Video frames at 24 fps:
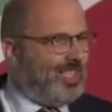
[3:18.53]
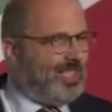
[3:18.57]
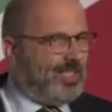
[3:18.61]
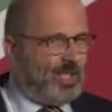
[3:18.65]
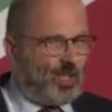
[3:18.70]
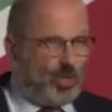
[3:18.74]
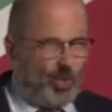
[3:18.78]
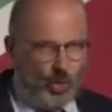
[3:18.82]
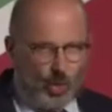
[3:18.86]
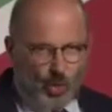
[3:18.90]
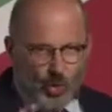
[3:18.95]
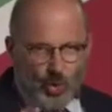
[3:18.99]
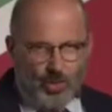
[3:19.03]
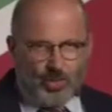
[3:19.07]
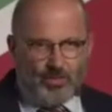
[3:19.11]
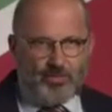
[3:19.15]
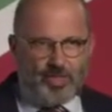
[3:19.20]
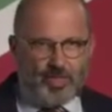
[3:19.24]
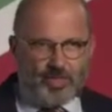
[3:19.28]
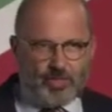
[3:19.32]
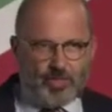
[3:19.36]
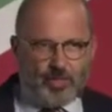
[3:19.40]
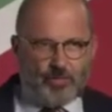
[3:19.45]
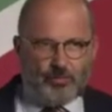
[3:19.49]
that all of
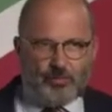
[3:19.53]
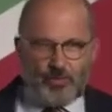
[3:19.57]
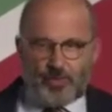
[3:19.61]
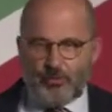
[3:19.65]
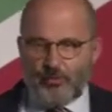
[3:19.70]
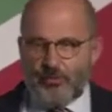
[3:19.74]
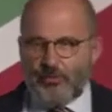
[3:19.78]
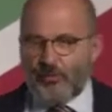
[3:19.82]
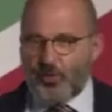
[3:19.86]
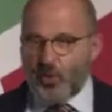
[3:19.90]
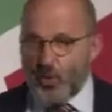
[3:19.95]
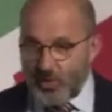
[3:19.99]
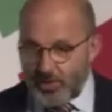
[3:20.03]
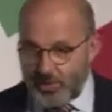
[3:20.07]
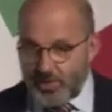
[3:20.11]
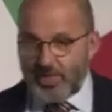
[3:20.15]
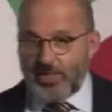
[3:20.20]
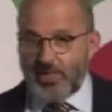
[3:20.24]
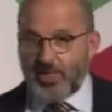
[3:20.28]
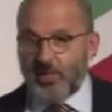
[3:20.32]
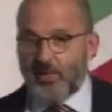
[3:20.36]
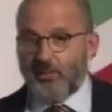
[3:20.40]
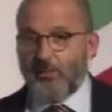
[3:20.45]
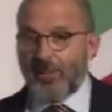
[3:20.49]
the different
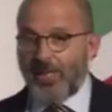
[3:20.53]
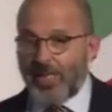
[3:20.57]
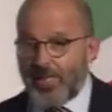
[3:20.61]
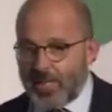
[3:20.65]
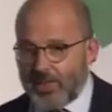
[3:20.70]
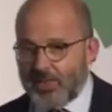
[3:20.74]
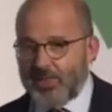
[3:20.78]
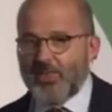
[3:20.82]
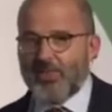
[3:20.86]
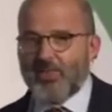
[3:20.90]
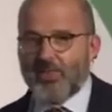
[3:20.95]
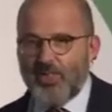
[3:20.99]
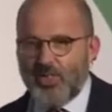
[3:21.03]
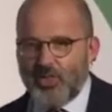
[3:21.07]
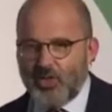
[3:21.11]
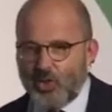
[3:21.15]
40-plus